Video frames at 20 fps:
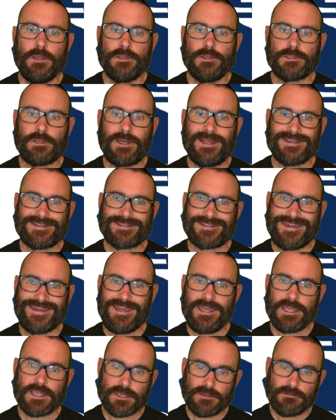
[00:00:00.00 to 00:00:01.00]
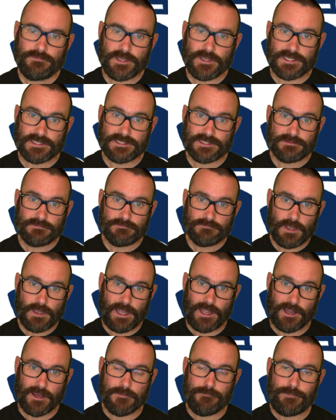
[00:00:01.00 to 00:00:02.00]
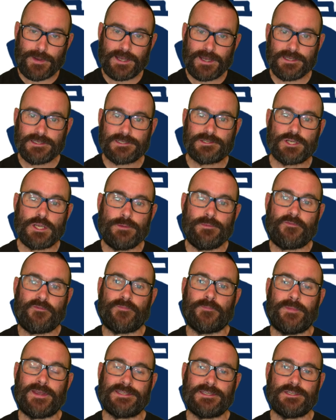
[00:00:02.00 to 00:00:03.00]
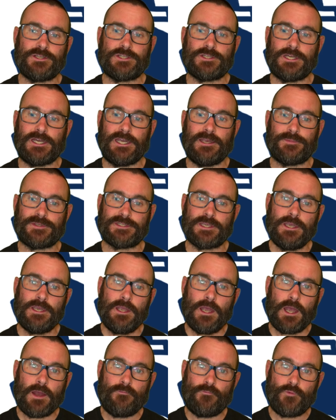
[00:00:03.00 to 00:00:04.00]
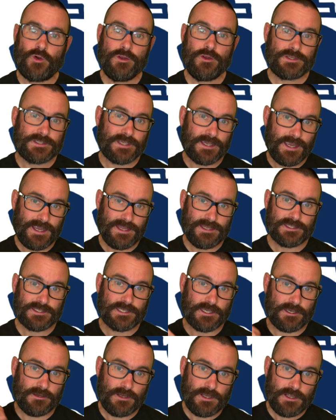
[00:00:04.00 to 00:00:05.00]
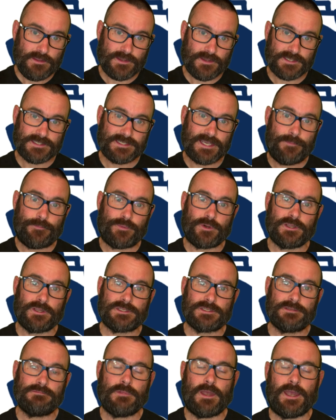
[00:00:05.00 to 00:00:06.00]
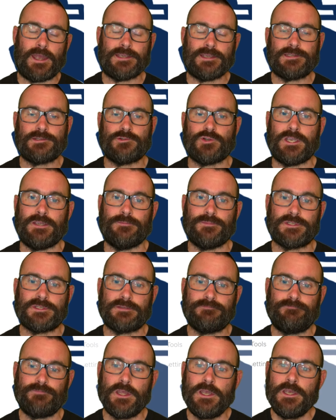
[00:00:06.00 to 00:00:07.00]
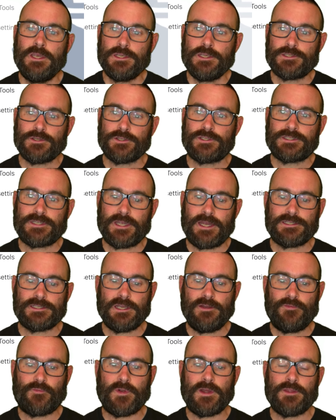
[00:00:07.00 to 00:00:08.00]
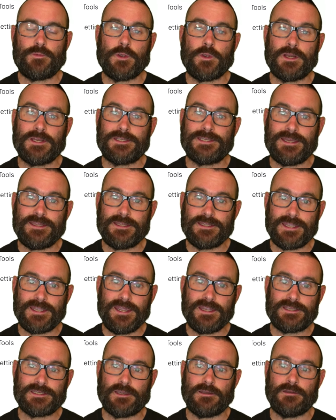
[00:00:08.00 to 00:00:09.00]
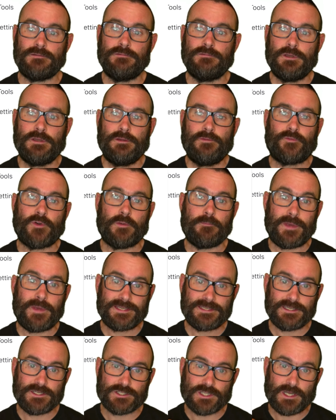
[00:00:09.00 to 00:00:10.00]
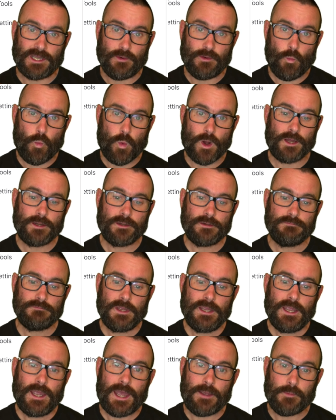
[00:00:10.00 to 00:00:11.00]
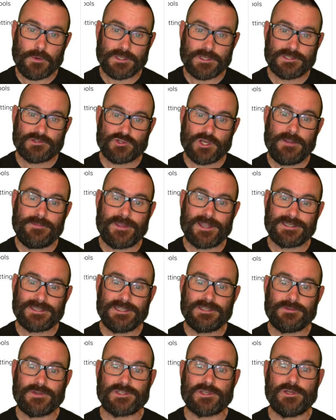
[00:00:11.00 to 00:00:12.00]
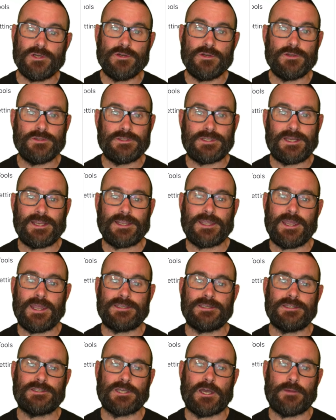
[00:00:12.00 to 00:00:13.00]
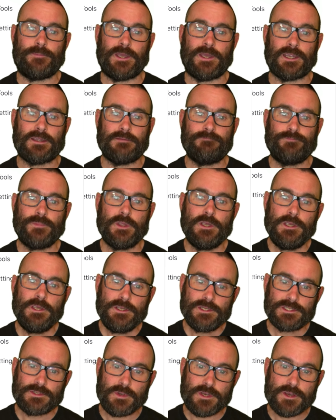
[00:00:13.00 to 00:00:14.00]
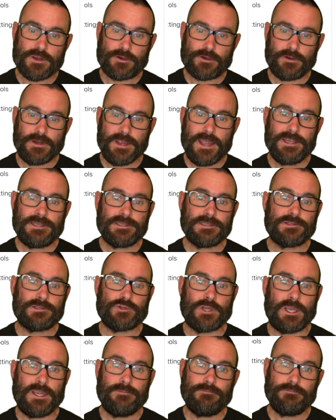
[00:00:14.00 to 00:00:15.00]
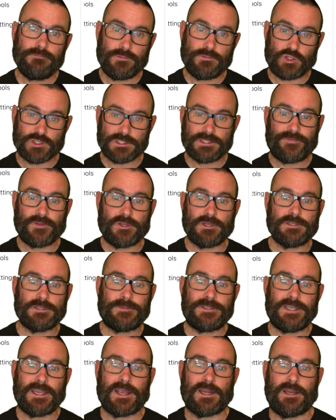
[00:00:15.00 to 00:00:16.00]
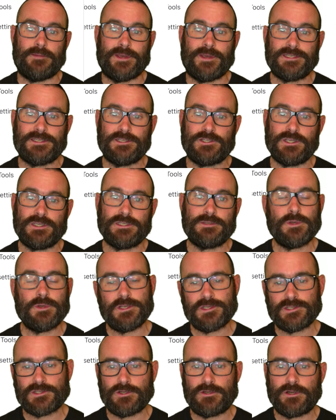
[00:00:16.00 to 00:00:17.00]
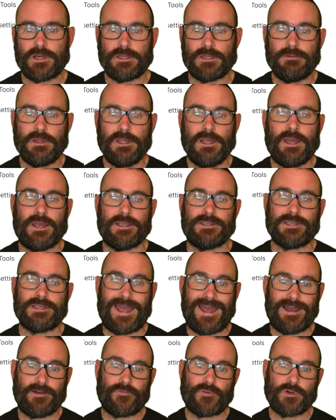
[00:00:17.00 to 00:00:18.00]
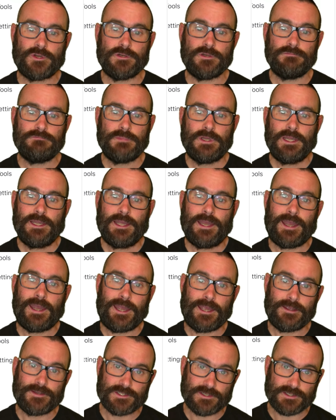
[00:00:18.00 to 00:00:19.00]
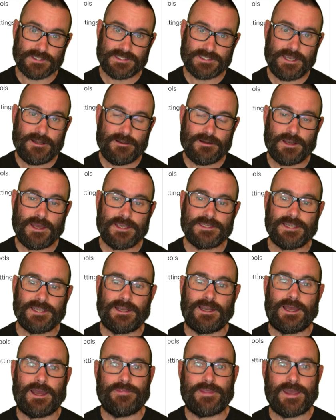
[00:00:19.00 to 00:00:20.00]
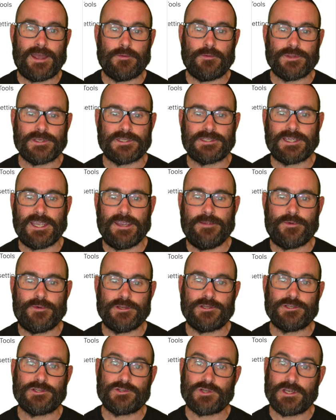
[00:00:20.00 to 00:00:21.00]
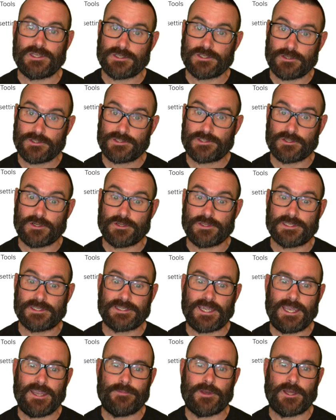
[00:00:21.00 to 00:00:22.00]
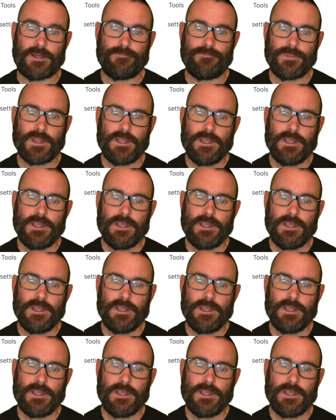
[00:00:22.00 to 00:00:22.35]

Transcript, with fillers: So let's take this uh, combined stream of message types and route it into the separate uh, streams. So to start off with, we're going to take the data from message type one, I'm going to stream that into its own dedicated topic. So we create a stream just for those particular messages. We're going to store it as Avro, uh, so serializing it like that with a schema registry to store the schema.